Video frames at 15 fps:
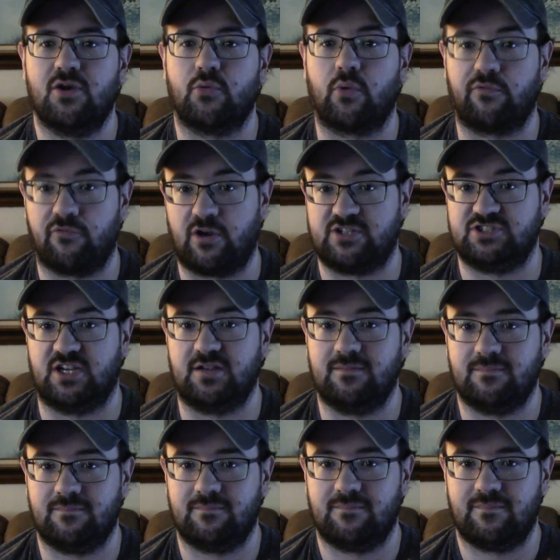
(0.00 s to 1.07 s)
refreshing.
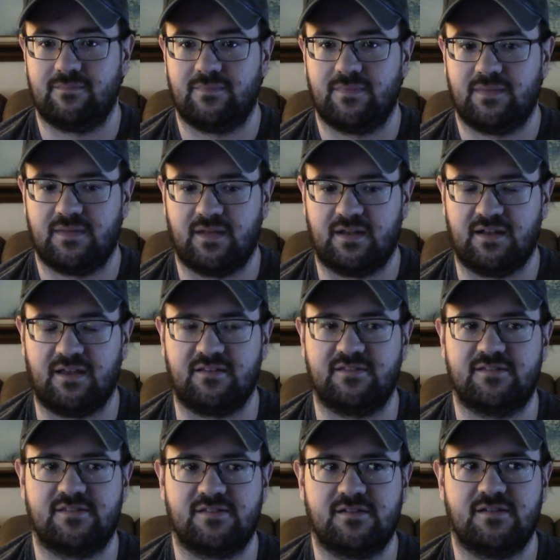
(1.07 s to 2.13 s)
A
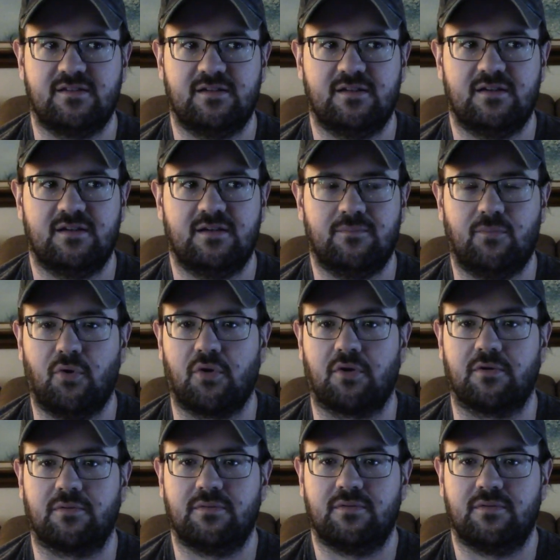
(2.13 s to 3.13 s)
nice, more